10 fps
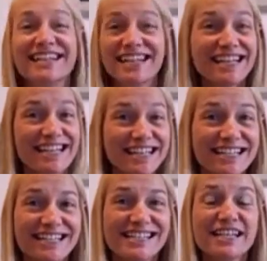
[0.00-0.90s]
it
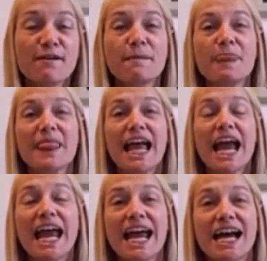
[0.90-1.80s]
is.
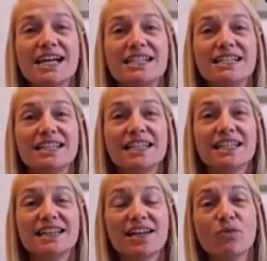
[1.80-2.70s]
And
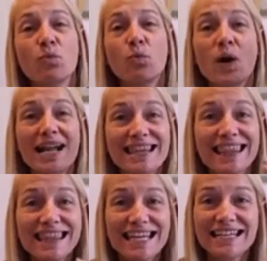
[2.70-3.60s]
the
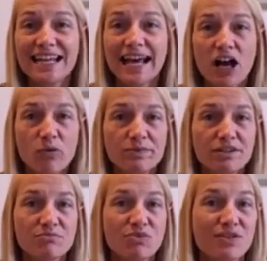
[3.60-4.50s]
one thing that
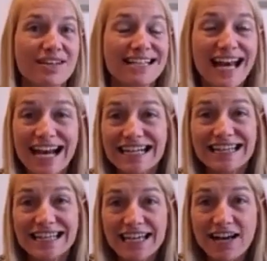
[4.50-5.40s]
helps you more than
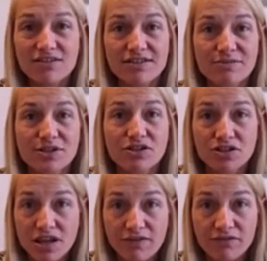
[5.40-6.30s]
anything else when
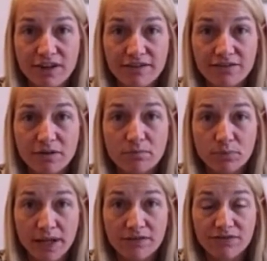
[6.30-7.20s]
you're suffering from
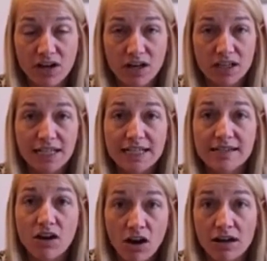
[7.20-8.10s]
brain fog
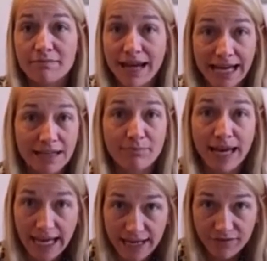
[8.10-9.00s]
is automatic
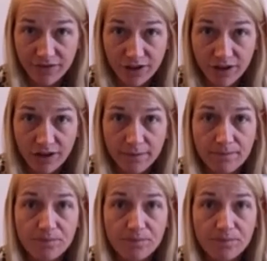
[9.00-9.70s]
behavior.